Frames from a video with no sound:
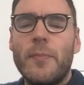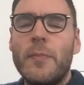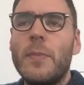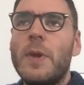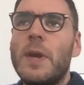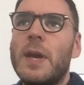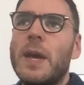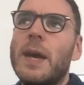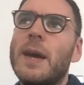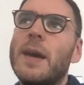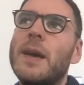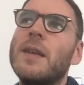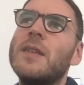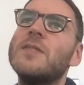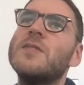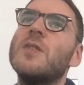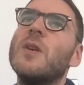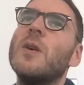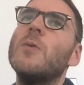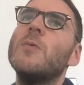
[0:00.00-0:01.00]
Yeah,
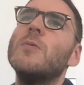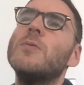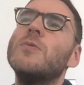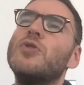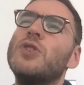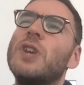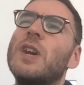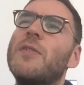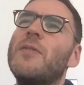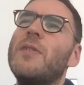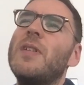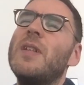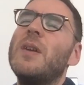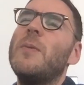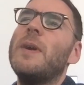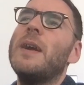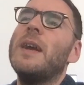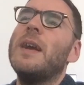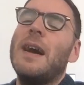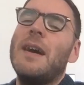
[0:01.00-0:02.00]
so generally
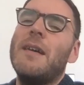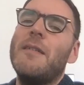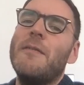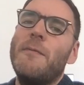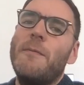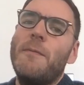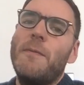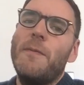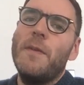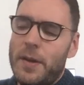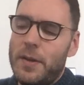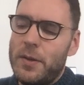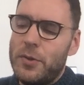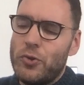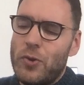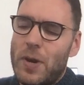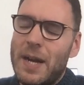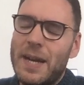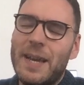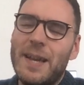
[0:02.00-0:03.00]
we have
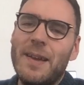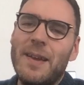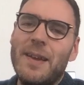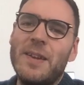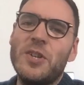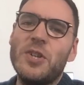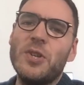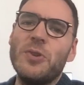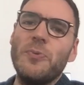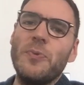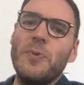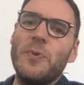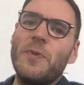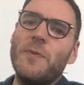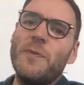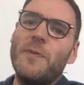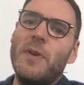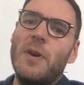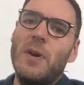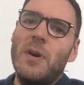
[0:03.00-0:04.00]
tracking
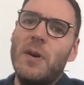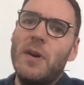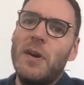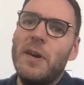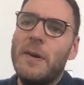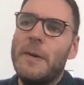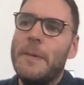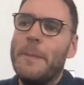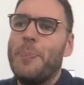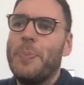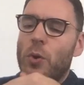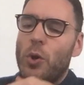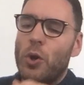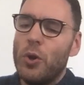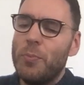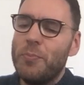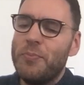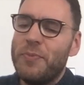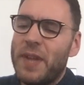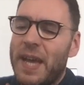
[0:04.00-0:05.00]
issues for
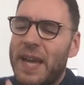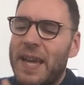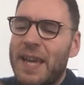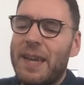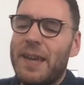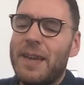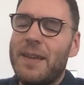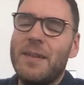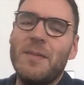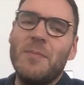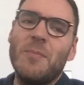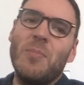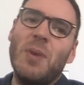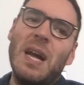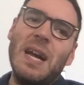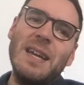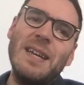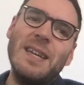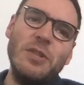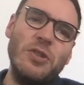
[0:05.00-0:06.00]
updating
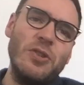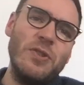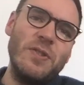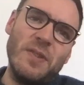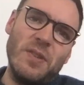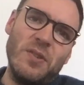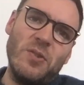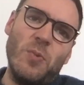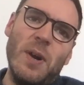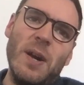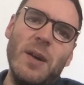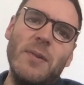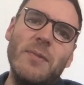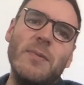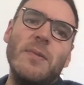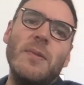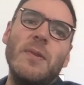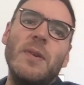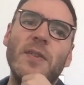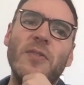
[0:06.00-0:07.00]
packages as
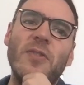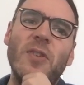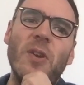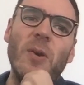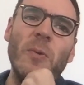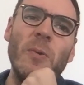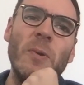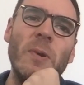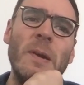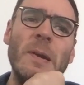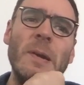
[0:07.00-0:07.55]
well. So